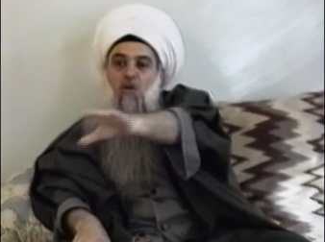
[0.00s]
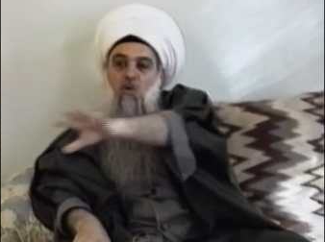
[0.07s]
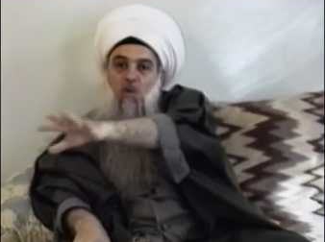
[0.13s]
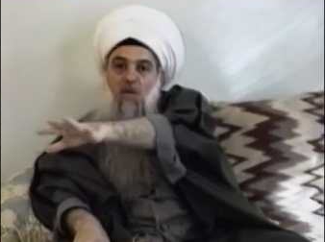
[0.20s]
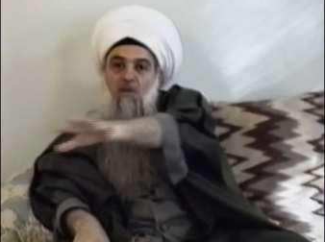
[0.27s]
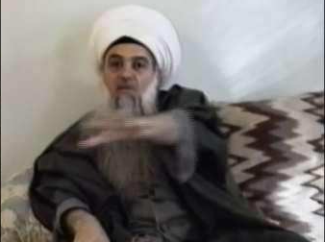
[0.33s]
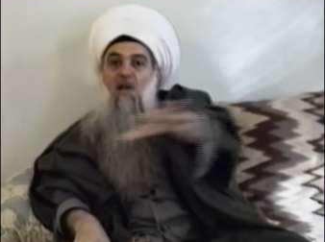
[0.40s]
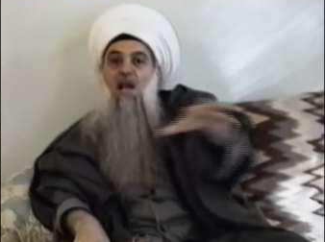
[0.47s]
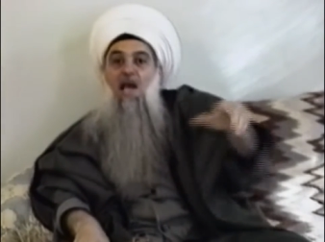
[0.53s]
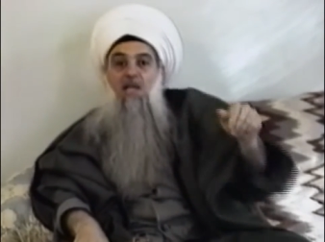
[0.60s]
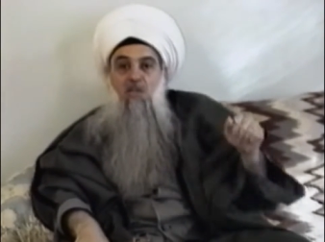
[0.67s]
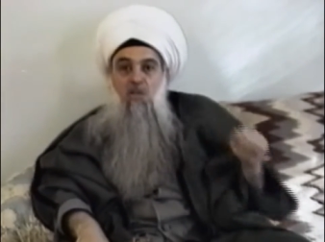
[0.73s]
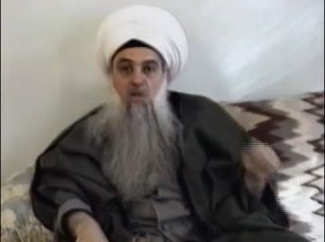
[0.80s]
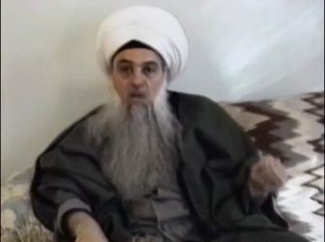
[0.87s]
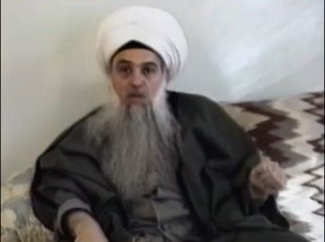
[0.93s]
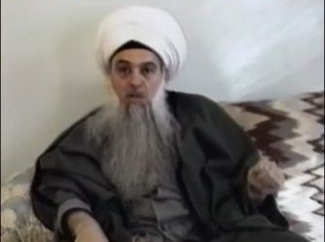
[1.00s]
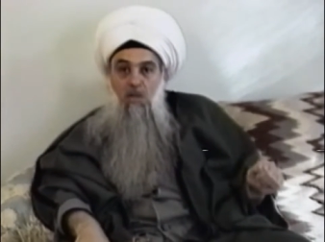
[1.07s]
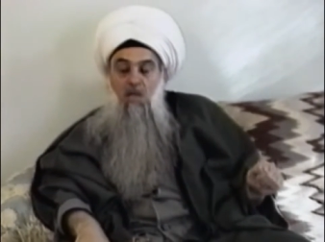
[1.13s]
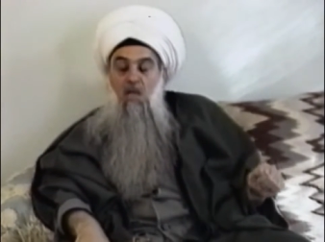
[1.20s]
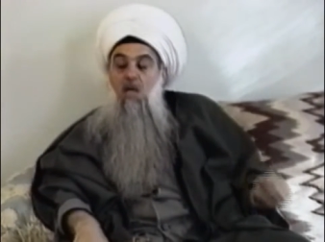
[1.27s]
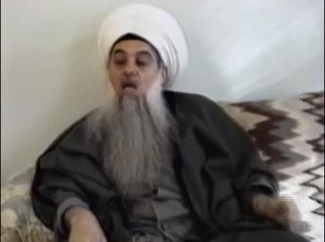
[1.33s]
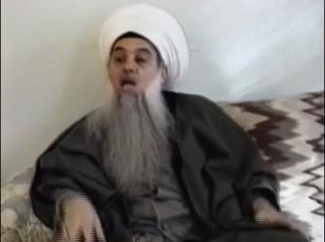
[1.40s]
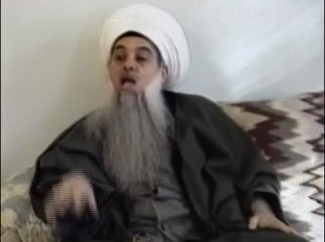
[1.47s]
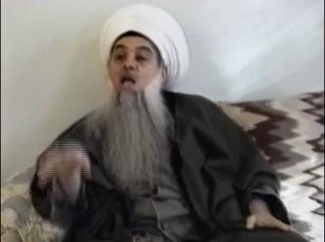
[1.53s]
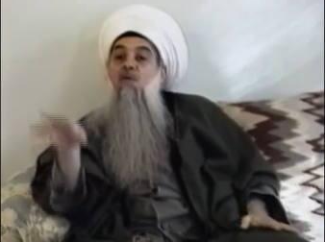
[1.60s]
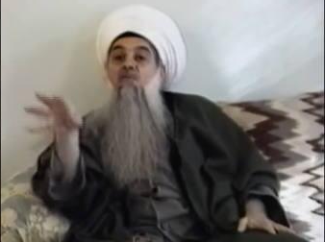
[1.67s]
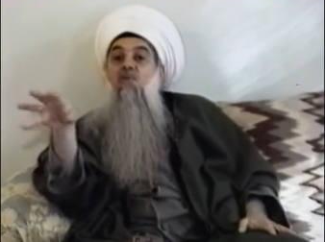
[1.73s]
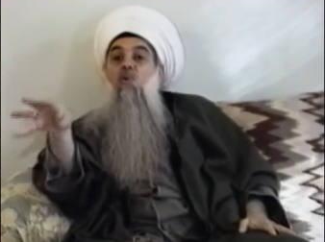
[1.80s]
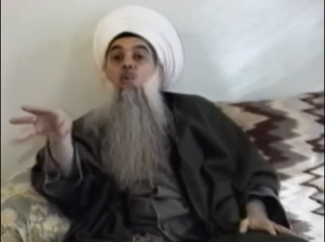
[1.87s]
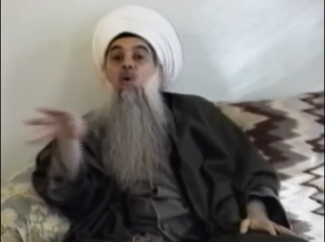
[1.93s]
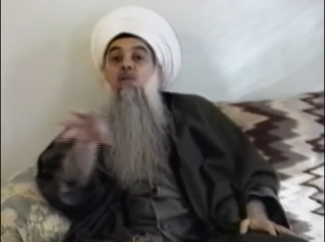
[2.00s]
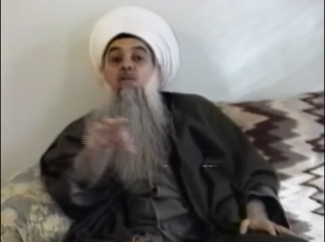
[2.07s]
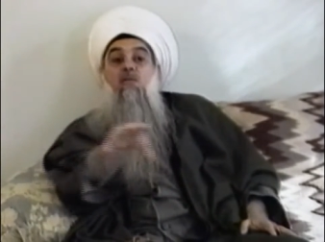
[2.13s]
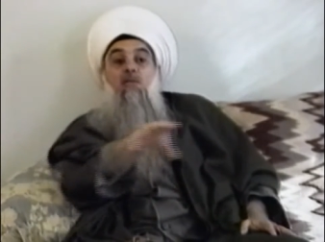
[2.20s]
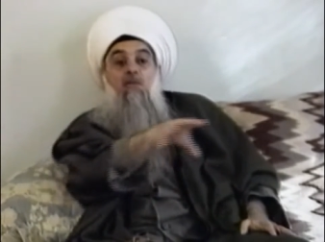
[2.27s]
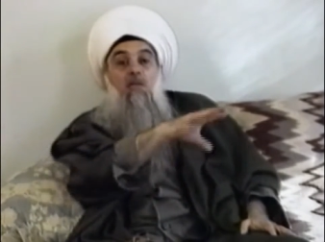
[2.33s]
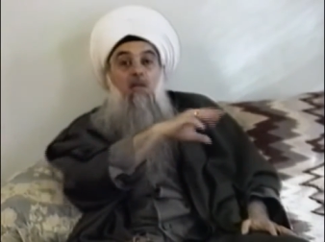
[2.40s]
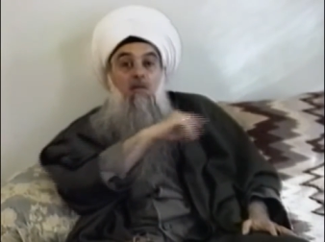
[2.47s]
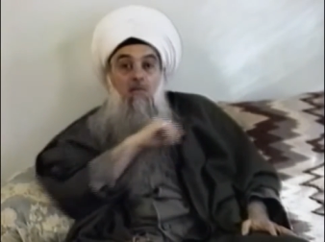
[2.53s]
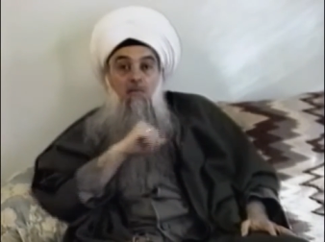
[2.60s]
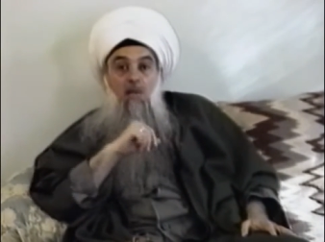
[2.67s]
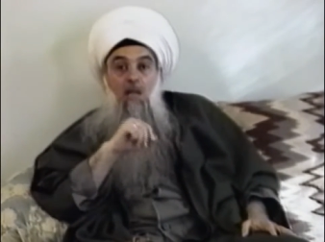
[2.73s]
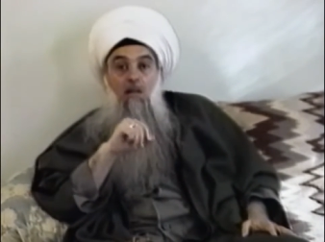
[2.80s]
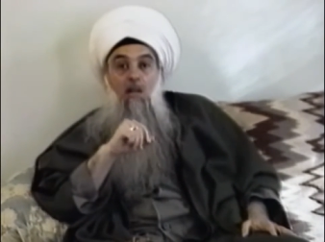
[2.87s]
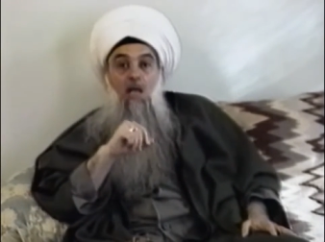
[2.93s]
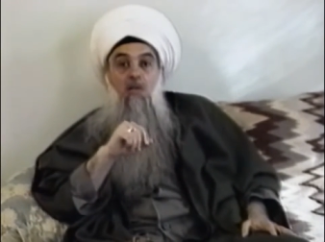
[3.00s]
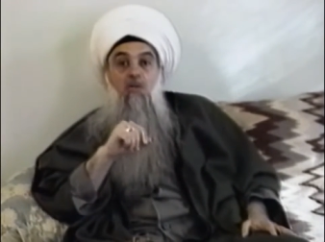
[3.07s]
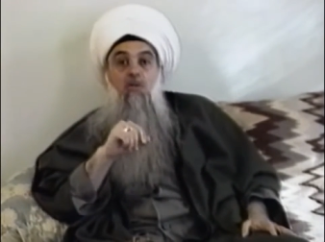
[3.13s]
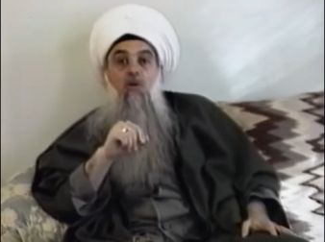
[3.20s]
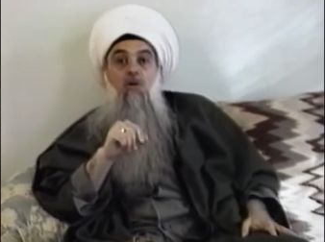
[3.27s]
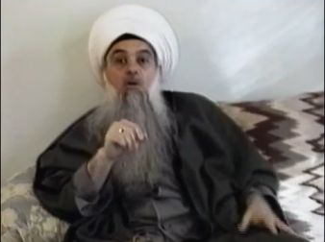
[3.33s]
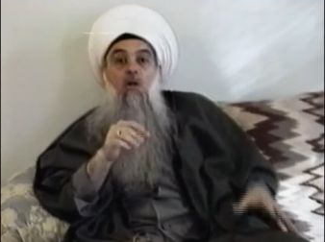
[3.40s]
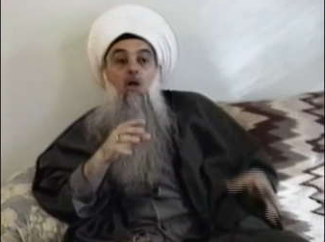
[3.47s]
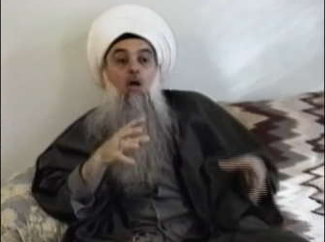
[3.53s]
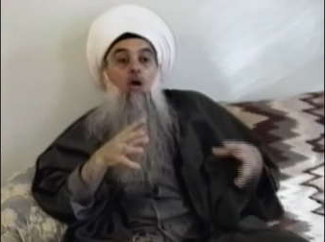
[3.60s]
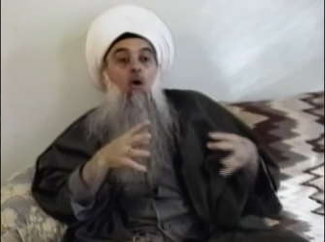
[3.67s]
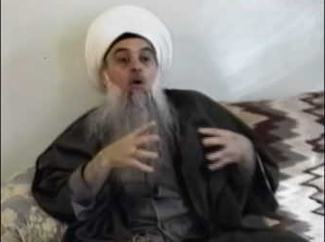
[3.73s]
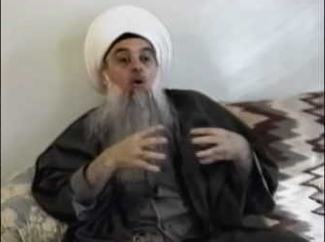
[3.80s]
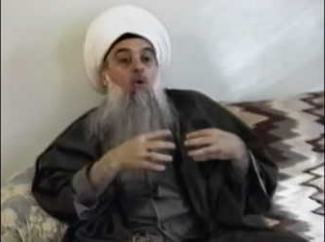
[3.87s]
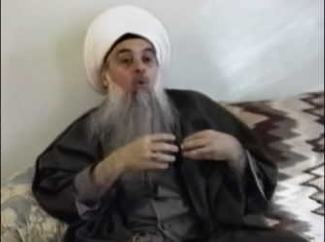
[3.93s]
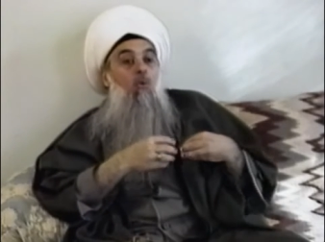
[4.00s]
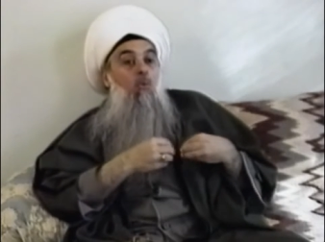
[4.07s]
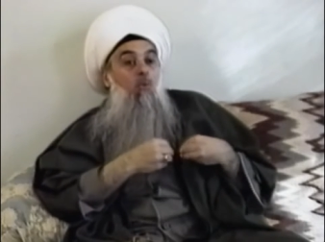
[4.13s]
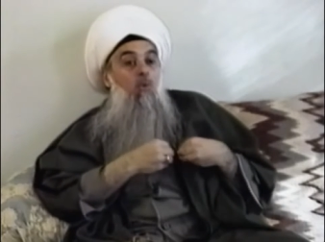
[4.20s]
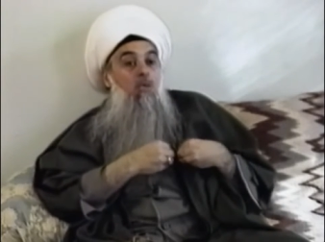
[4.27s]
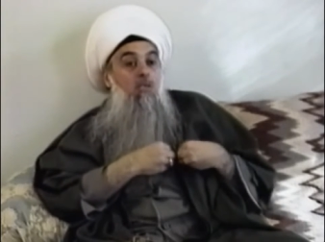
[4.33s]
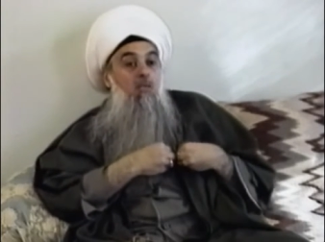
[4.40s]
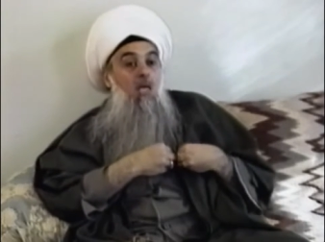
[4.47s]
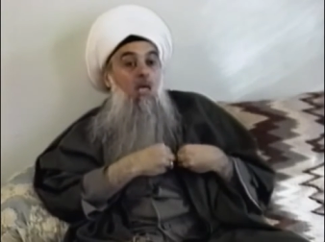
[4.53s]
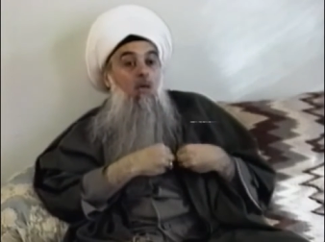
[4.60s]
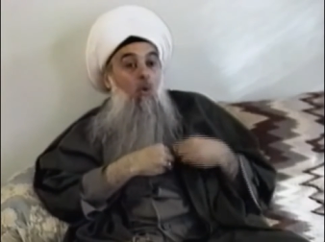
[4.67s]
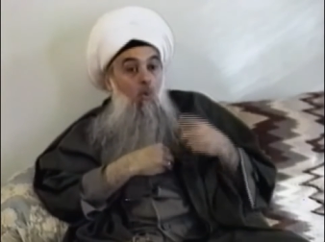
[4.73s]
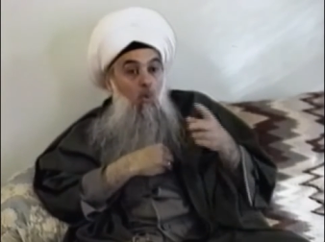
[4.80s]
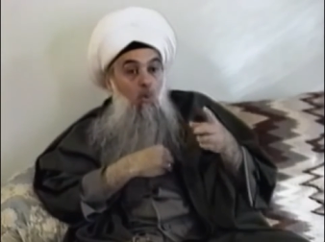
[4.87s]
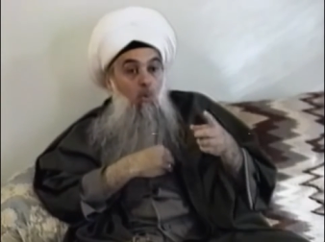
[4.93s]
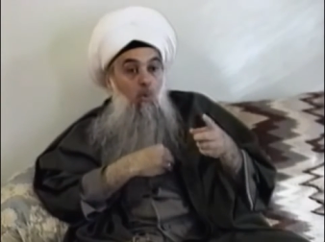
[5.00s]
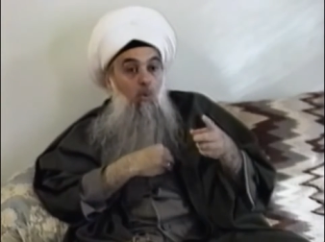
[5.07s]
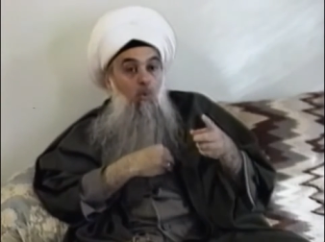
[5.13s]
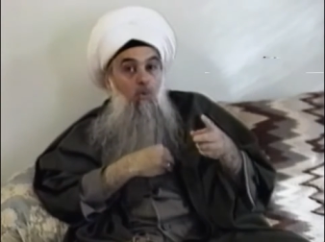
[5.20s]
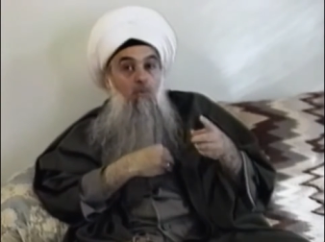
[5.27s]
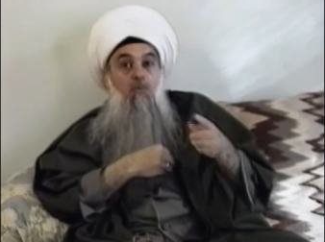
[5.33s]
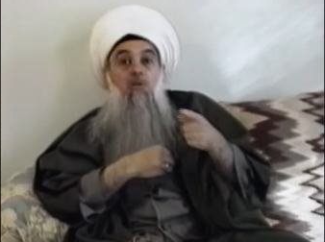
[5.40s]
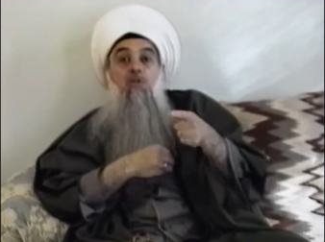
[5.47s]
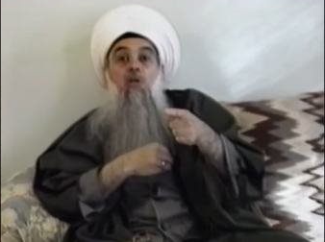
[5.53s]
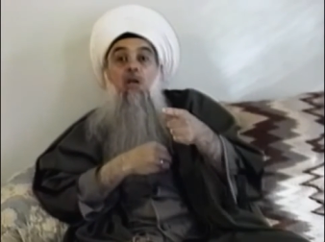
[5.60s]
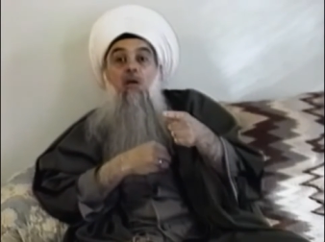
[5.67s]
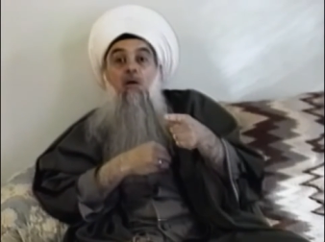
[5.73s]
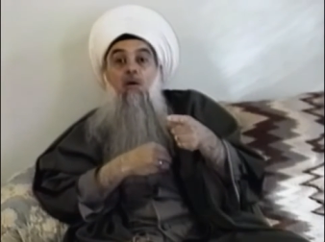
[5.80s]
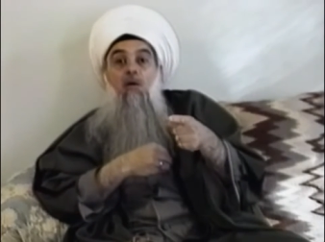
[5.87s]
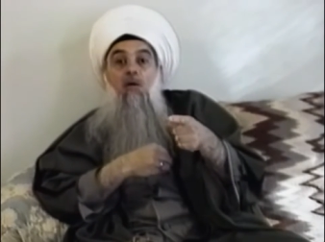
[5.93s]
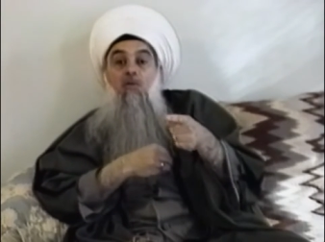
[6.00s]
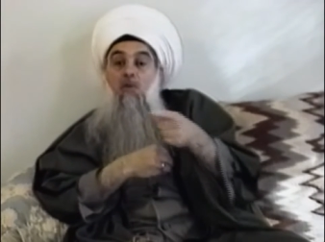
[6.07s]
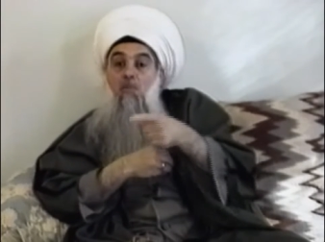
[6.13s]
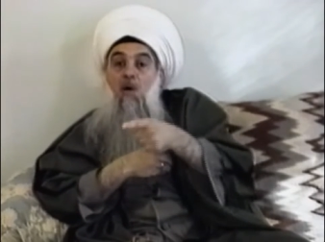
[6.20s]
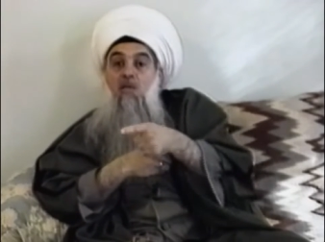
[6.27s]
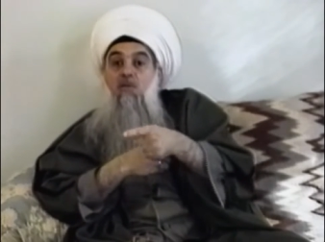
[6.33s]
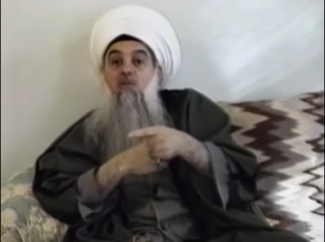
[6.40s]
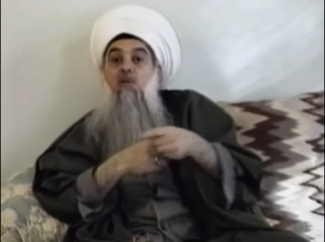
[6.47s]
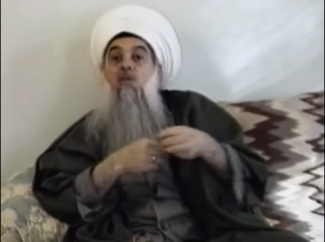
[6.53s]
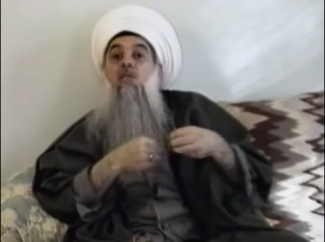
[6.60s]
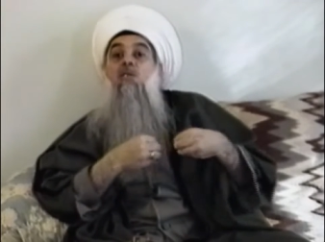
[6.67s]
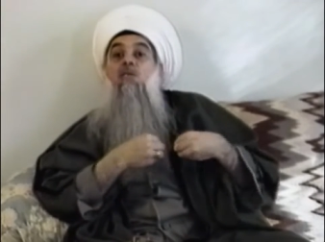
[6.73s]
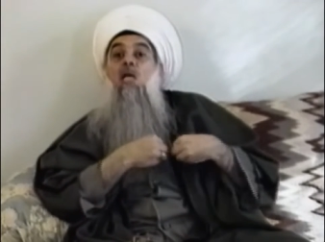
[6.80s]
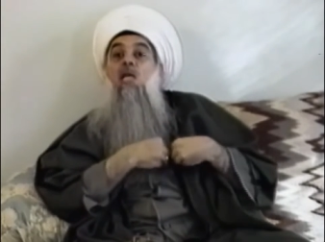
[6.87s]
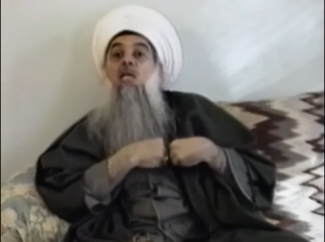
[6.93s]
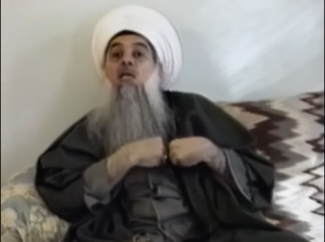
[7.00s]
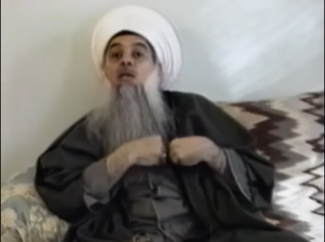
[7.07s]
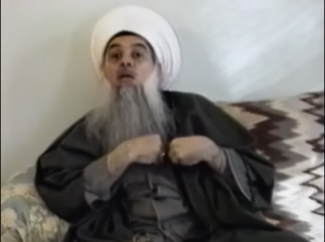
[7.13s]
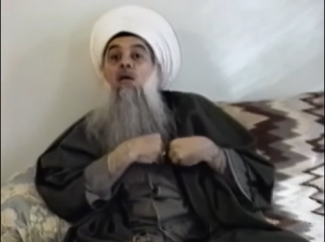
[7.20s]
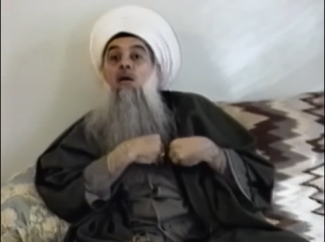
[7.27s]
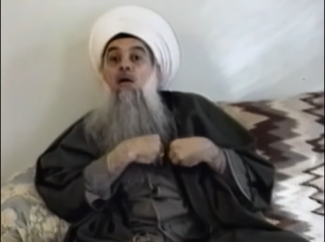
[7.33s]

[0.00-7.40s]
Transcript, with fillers: you give a lecture, everyone sitting in that lecture will say, oh, the sheikh, the master is telling,